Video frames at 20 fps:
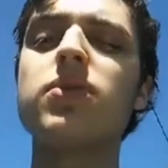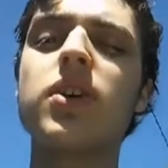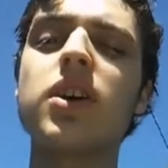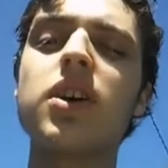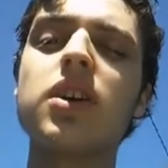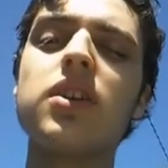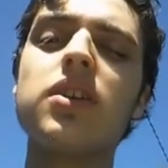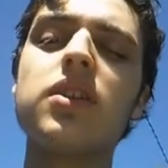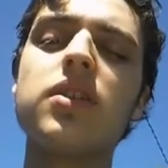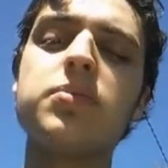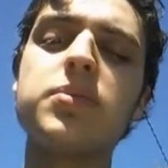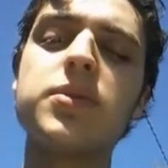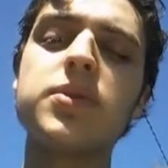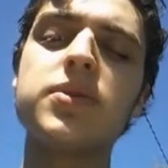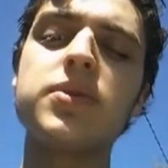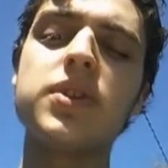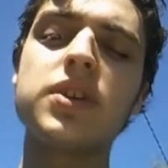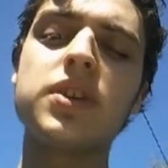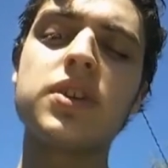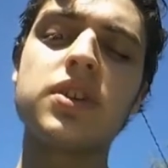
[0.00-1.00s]
fucking good
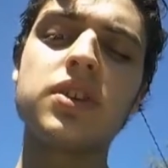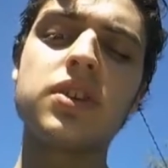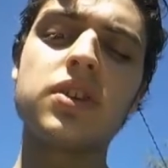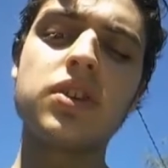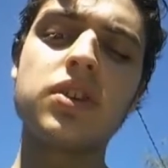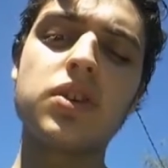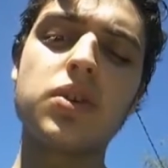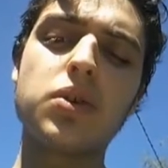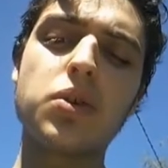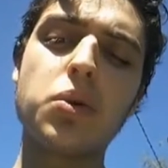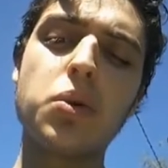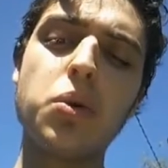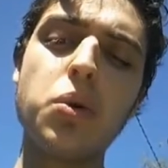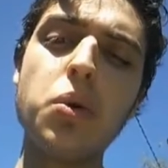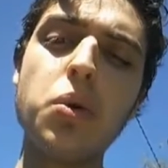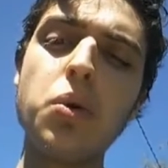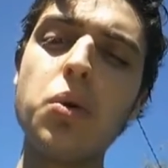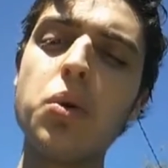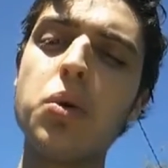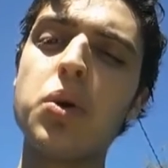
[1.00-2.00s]
movie.
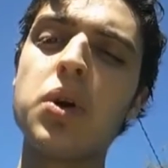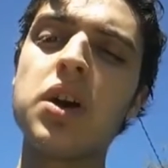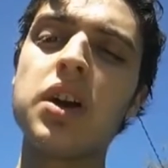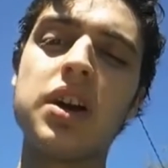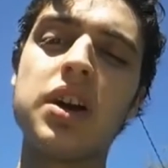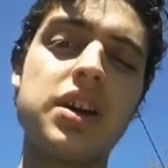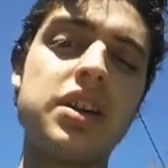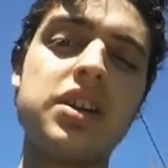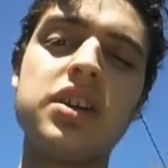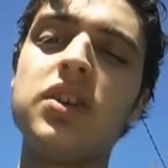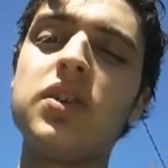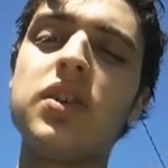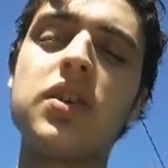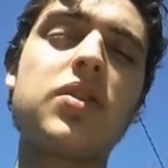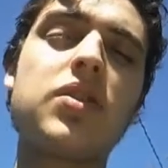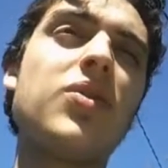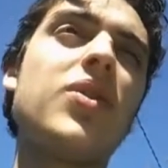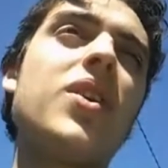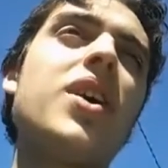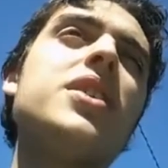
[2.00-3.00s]
Whew. You have
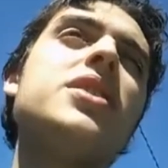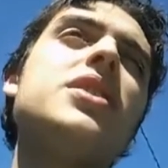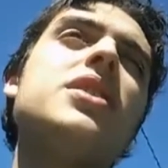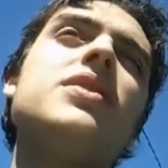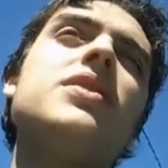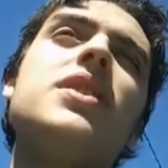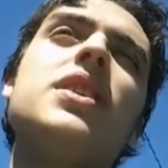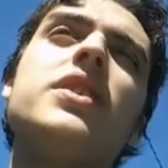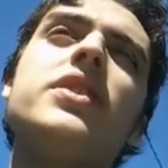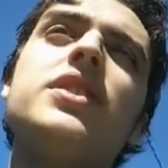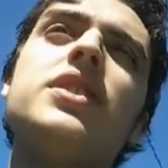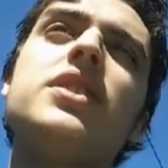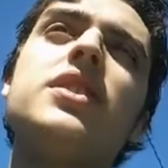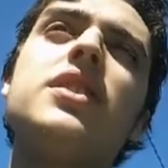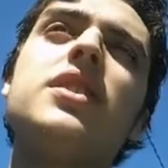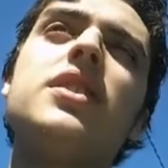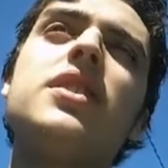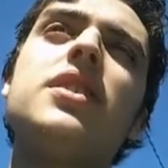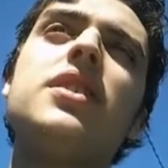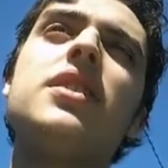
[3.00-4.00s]
to watch it if you haven't
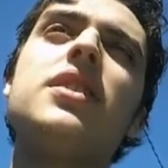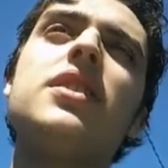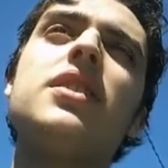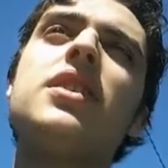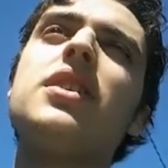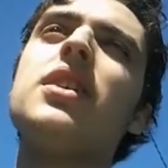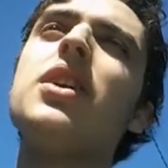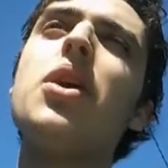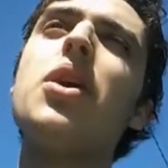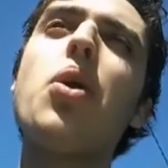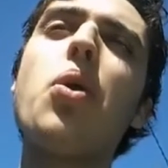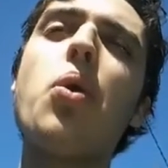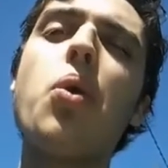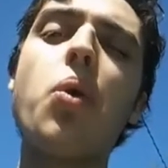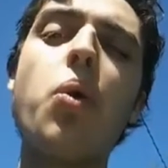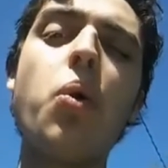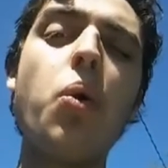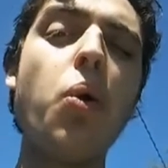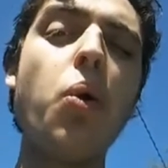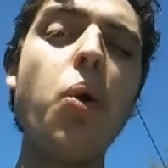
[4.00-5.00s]
seen it.
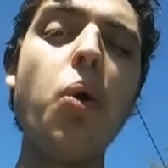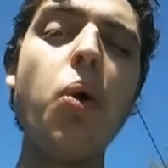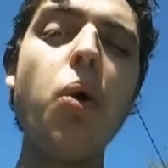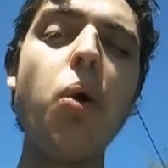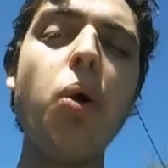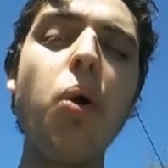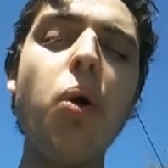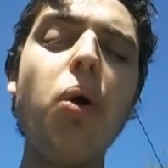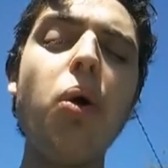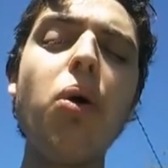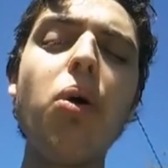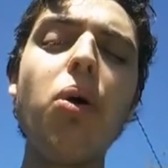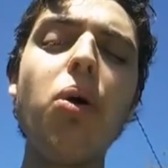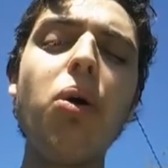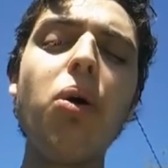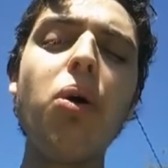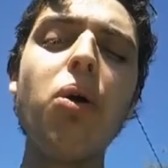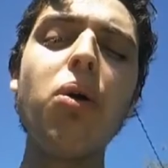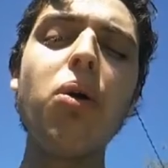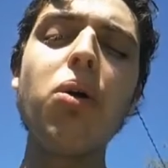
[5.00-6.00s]

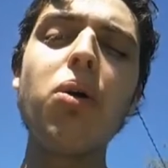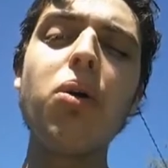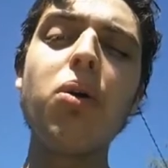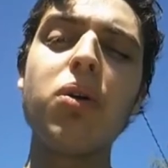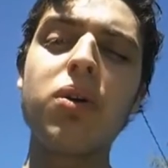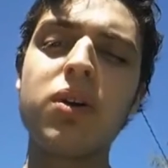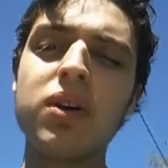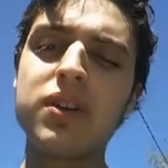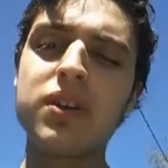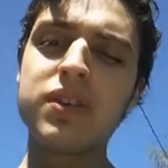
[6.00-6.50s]
Woo!